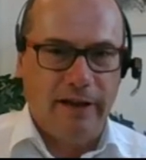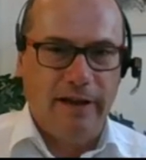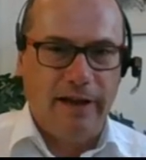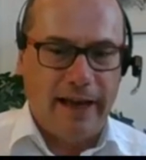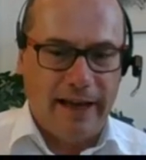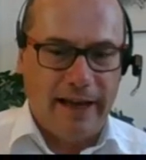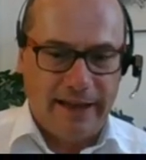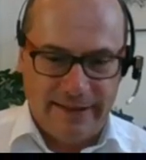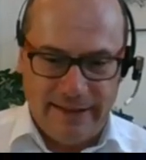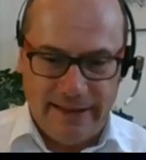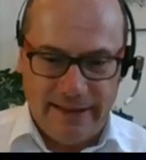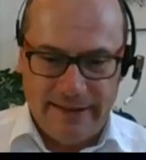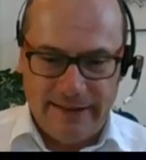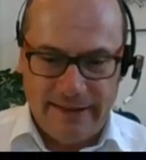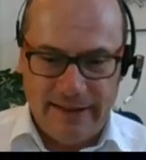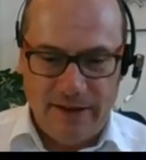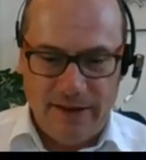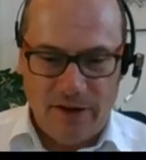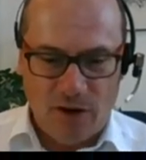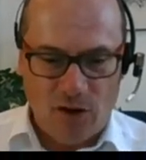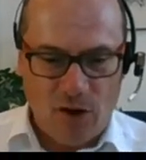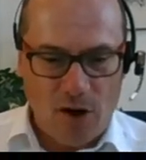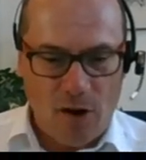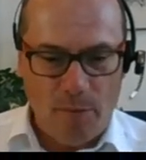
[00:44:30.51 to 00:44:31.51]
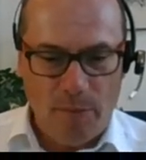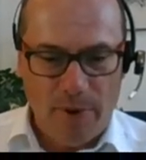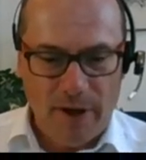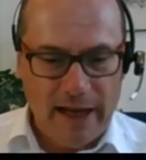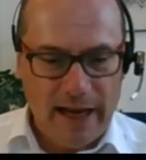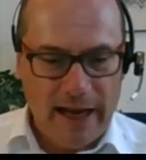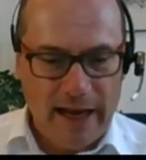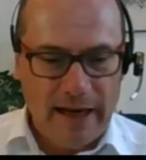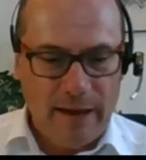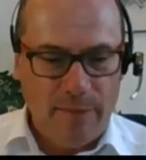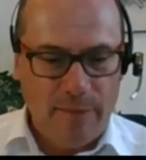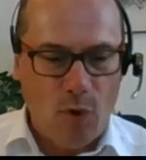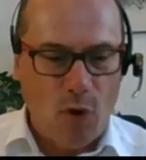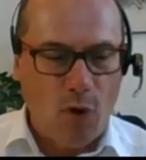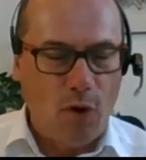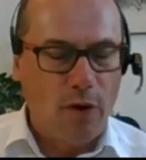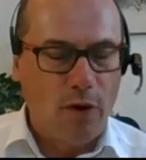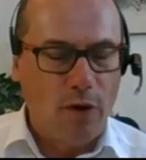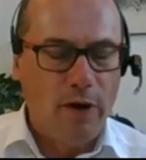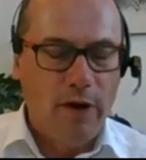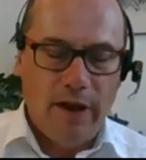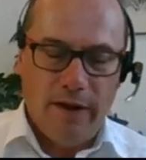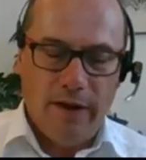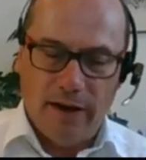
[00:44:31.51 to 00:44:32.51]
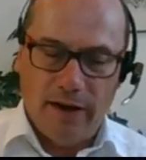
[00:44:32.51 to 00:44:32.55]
exist in the company anymore.